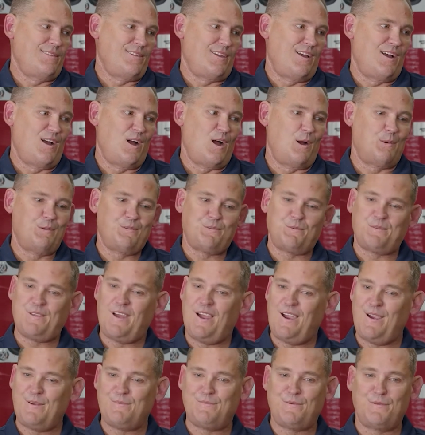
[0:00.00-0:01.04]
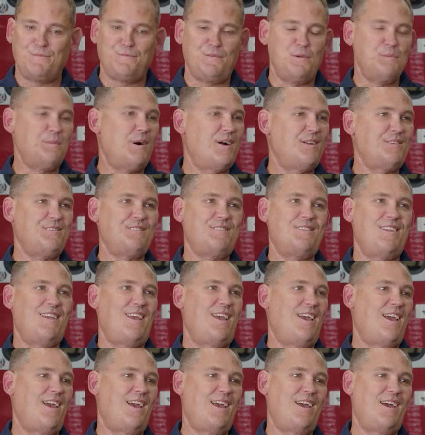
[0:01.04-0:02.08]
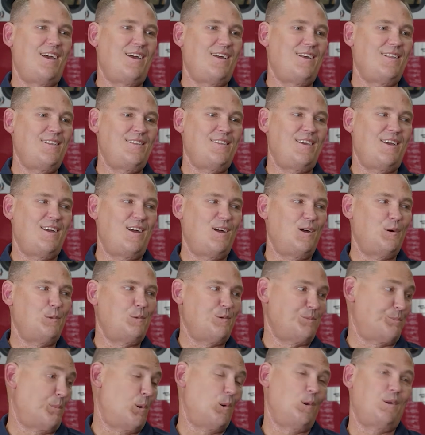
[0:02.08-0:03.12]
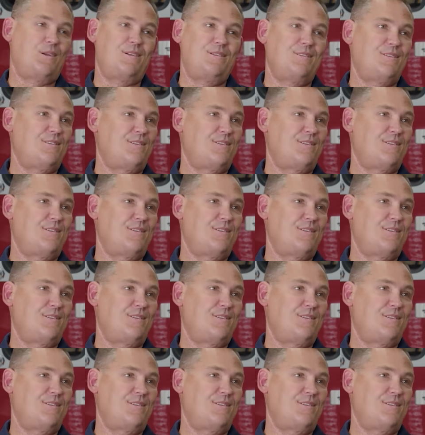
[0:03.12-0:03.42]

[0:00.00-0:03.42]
I was retired for a few months and was bored.